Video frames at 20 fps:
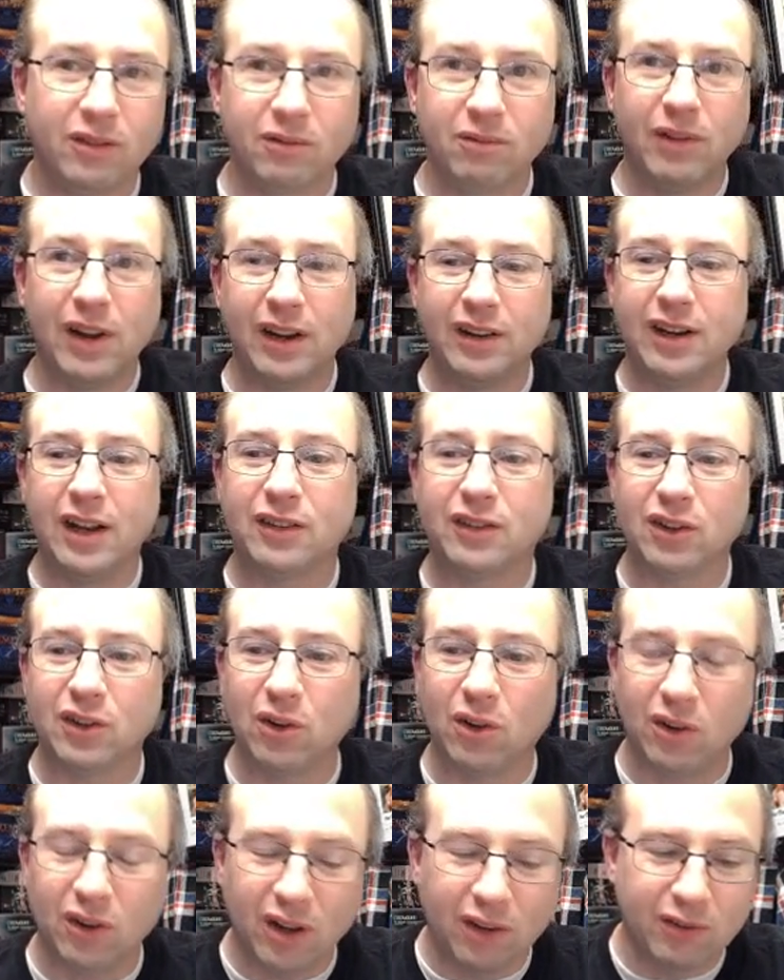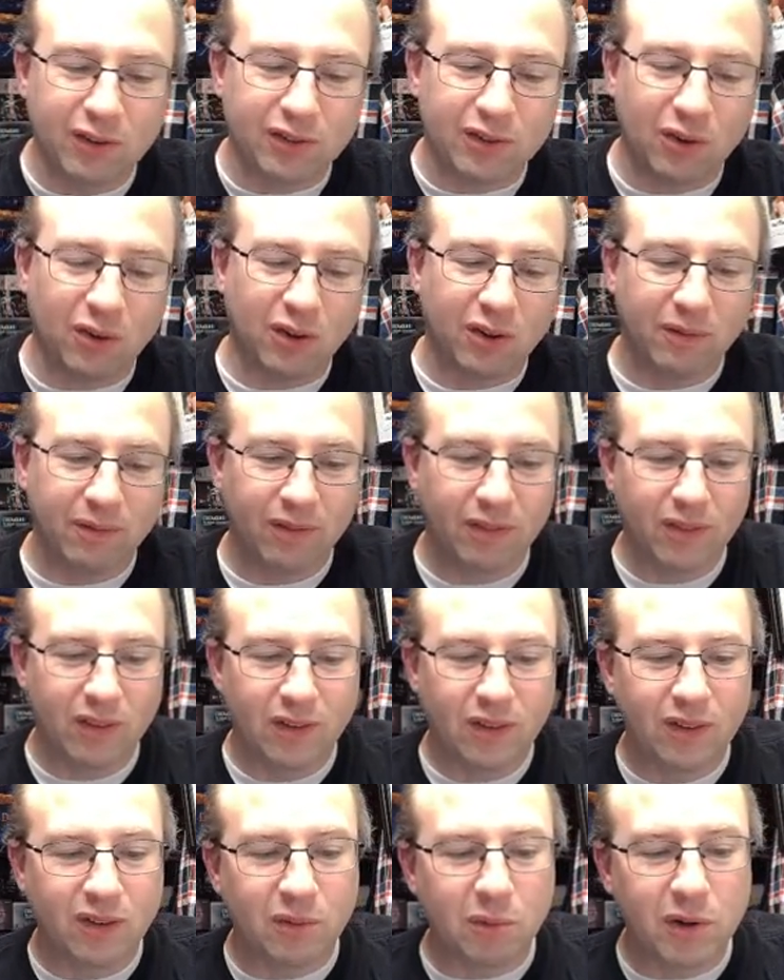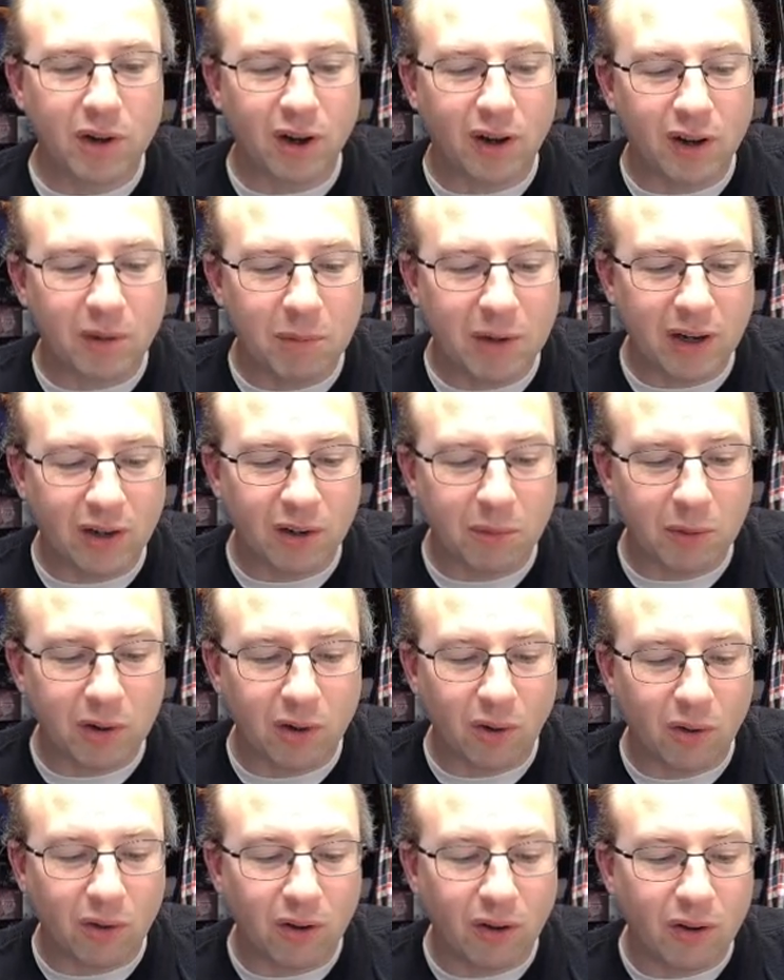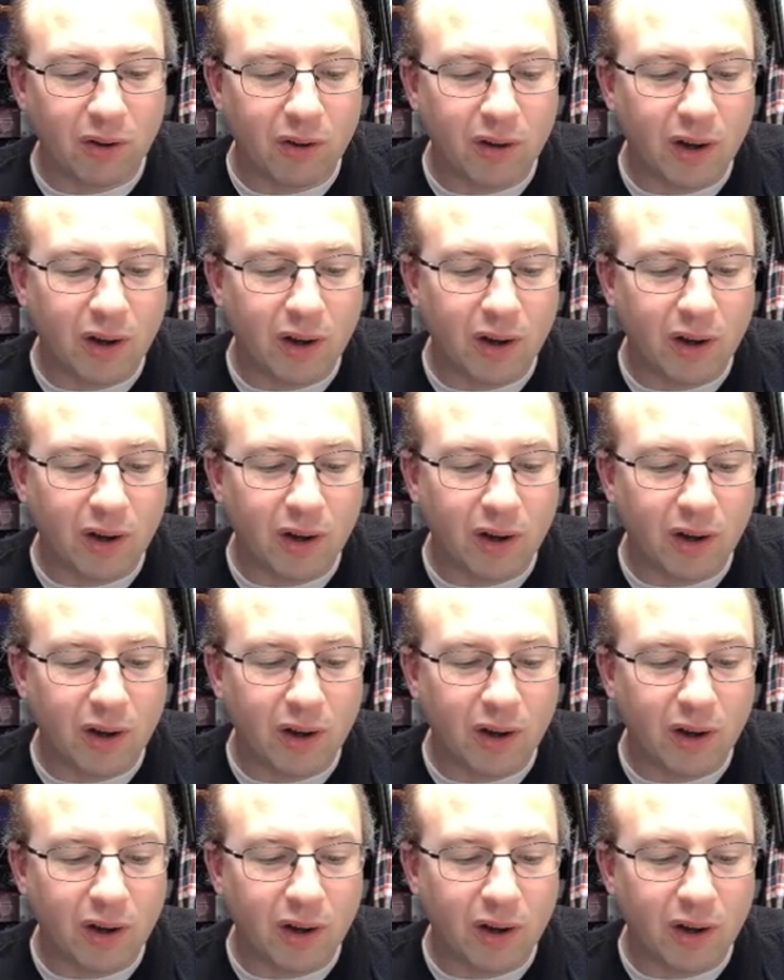Fantastic gold. Love this gold. So we are going to paint a little bit of gold, though.